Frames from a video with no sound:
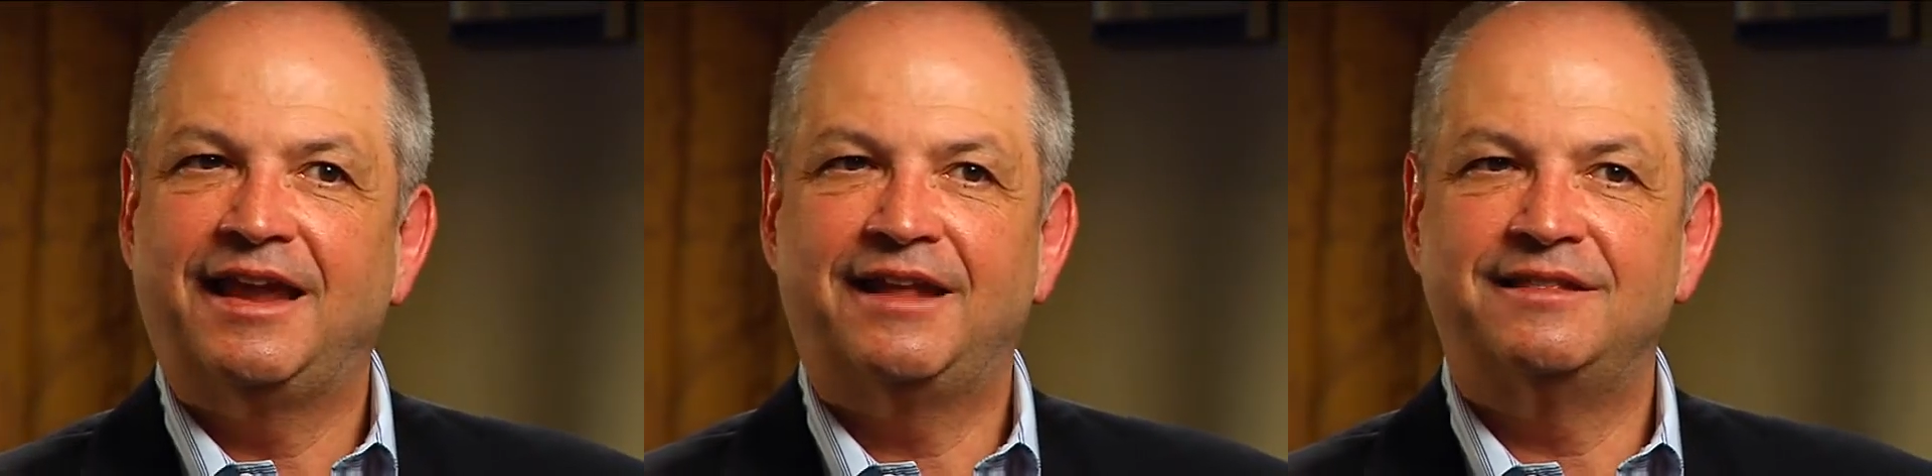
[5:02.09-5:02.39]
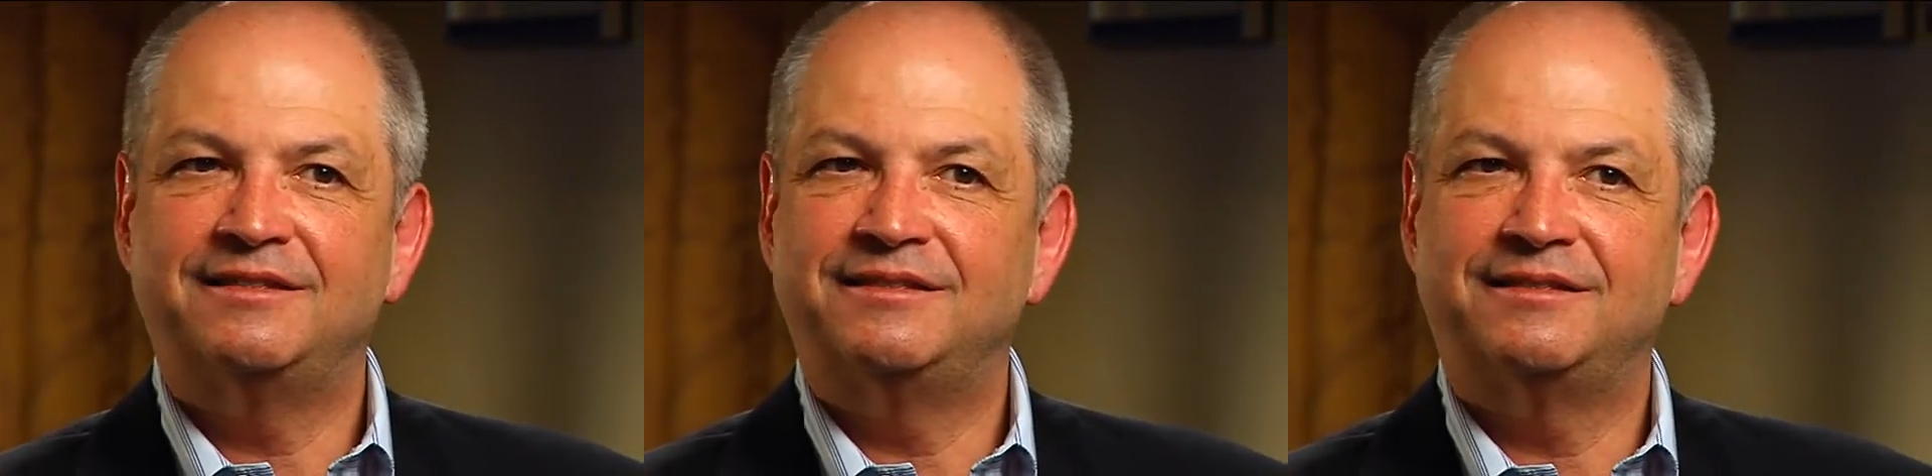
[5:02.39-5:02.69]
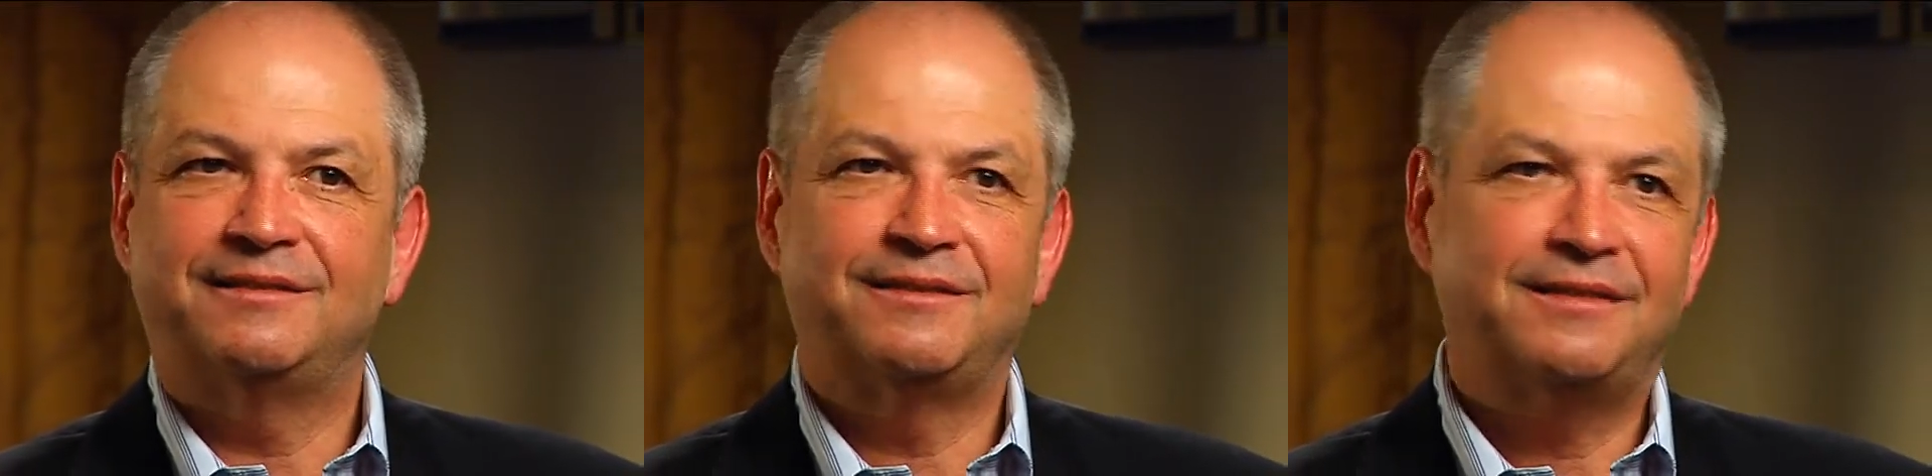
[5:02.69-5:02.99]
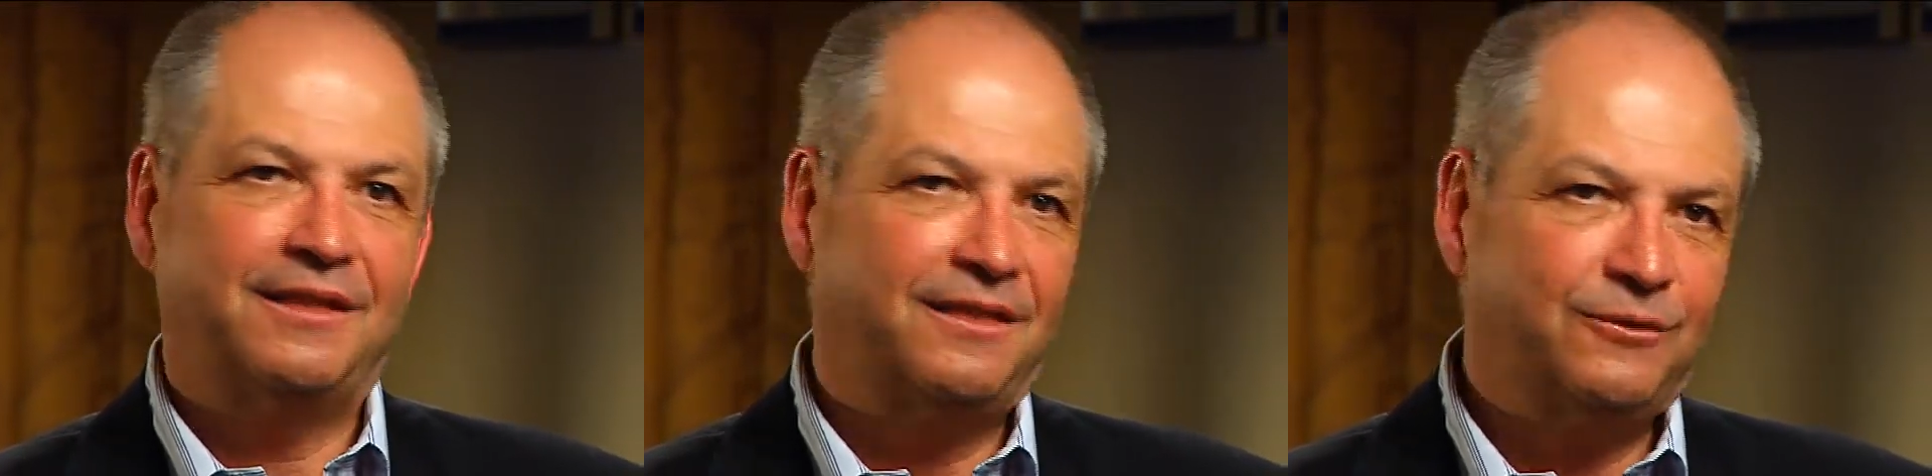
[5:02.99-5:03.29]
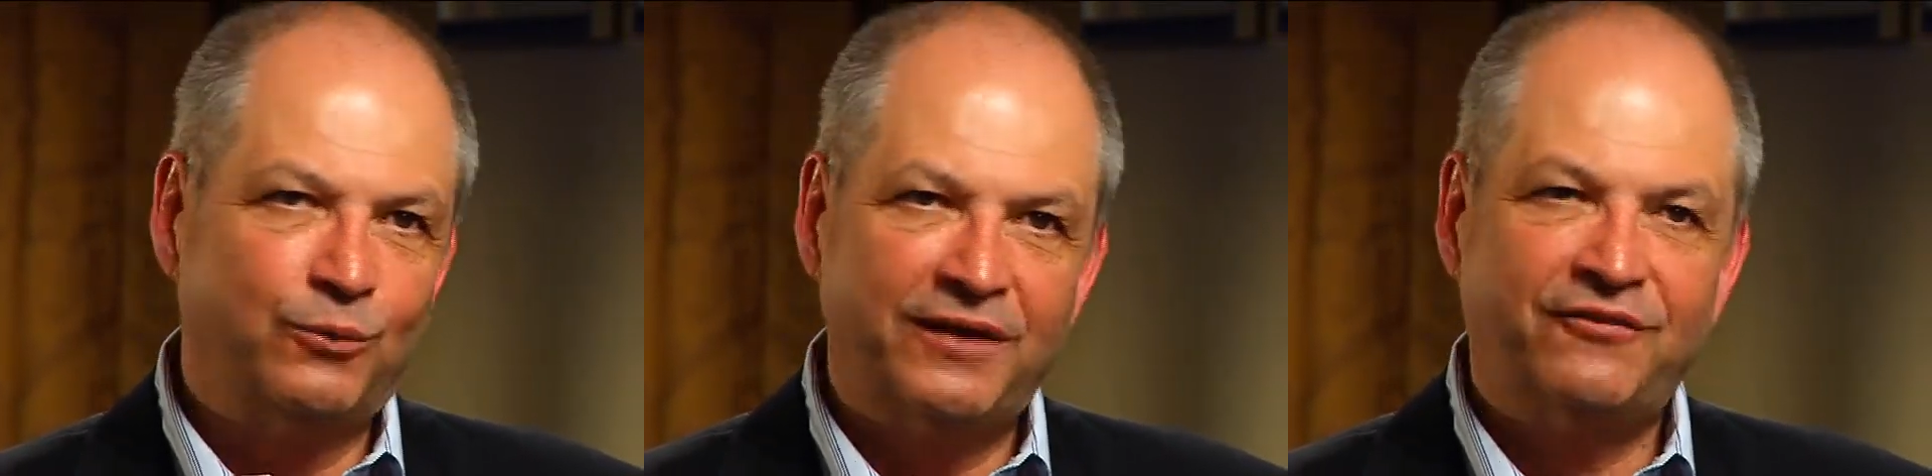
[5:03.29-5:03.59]
And
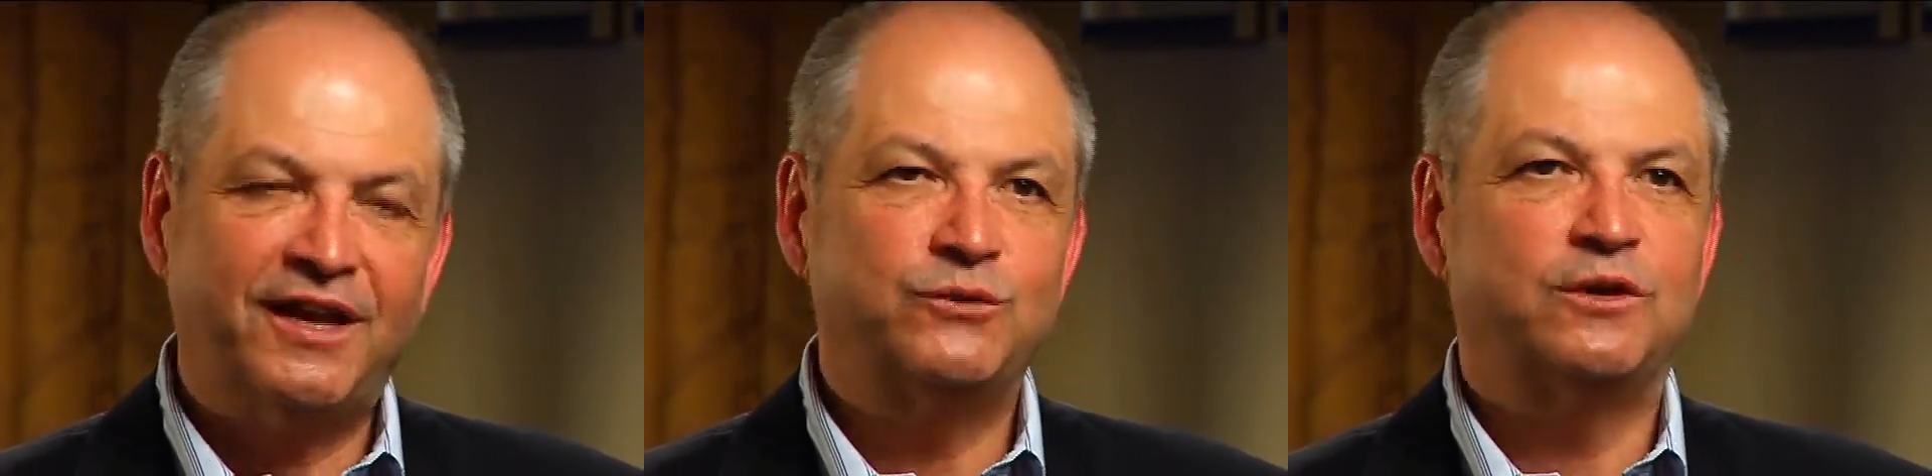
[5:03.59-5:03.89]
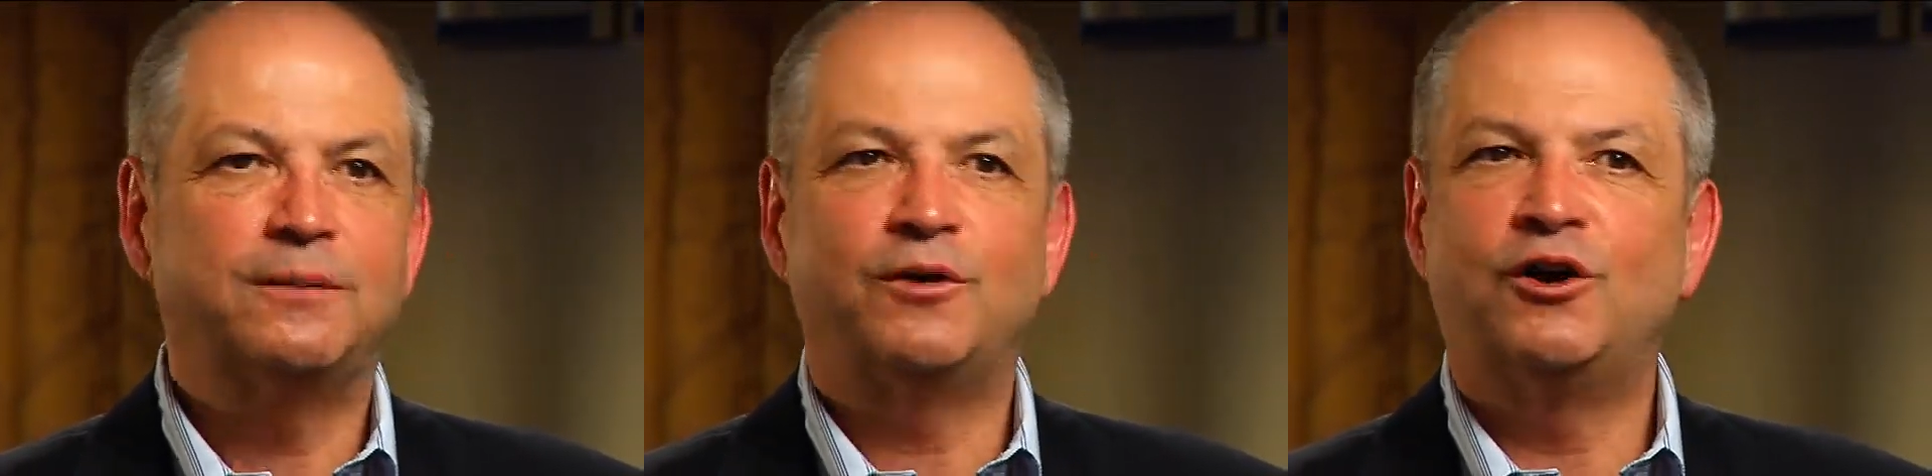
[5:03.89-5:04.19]
the red flags went up,